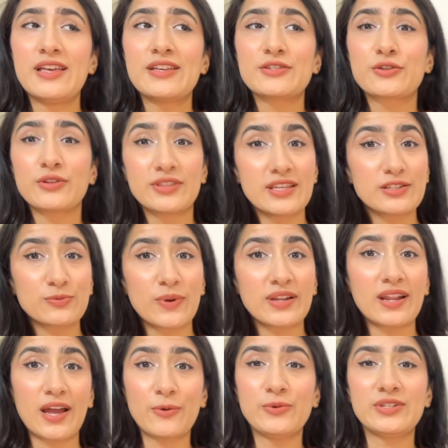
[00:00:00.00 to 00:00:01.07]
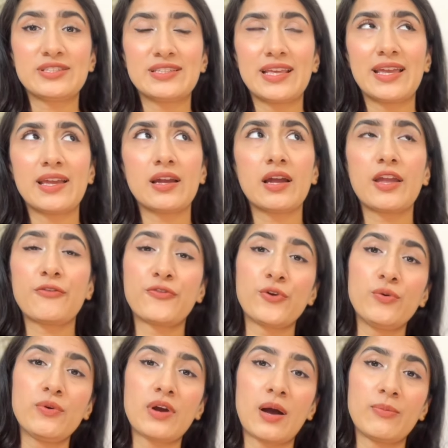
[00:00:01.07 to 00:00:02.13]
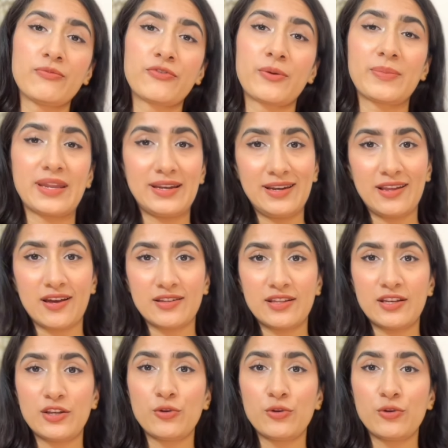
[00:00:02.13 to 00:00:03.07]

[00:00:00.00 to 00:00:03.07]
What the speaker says: So this one, I would say, if you come from India, then